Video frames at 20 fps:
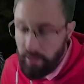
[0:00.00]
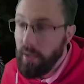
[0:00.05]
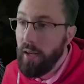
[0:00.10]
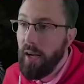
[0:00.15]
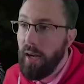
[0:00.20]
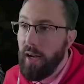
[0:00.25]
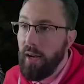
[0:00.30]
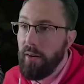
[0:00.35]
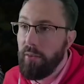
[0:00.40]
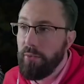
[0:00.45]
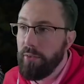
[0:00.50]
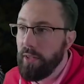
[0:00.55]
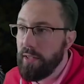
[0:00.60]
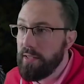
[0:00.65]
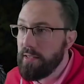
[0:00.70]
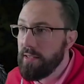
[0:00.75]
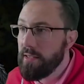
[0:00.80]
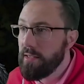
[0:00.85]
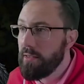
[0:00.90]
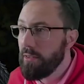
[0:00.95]
Right,
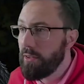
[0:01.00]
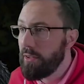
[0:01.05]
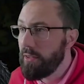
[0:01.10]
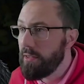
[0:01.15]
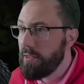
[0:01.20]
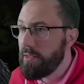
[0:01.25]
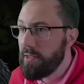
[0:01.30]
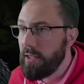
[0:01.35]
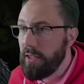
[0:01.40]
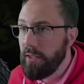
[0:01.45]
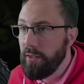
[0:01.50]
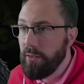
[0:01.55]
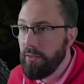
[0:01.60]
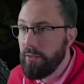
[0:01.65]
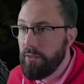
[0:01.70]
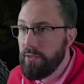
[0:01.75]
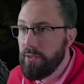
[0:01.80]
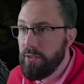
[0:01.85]
so let's look at the skills.